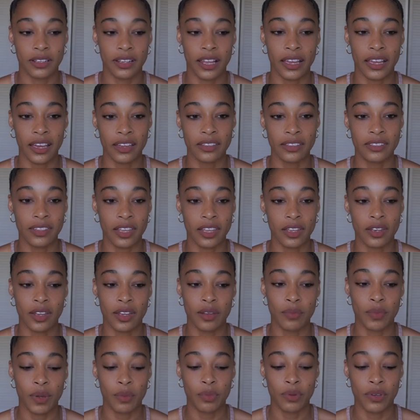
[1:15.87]
Like I said
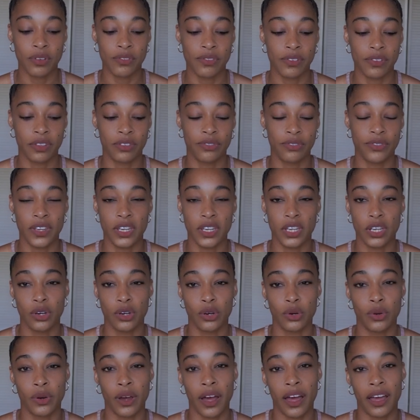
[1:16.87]
in my previous
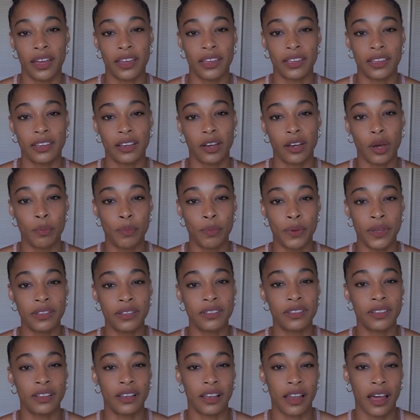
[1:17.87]
video, I
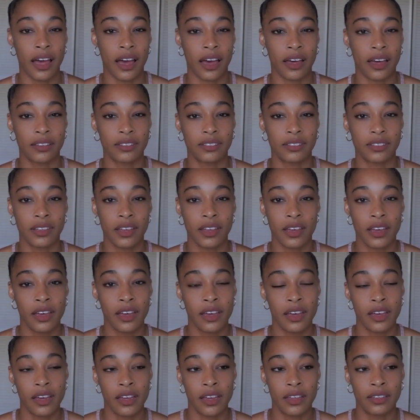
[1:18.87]
competed last
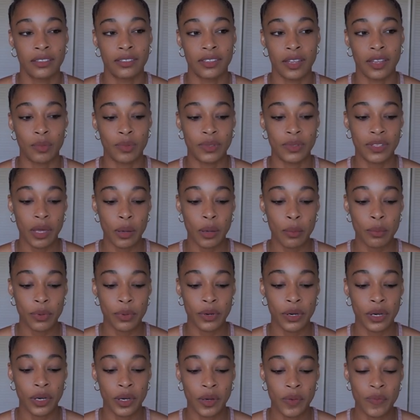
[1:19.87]

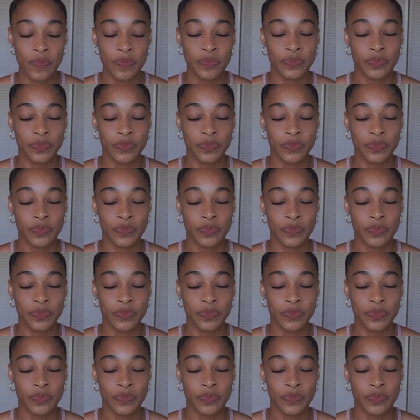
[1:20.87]
September.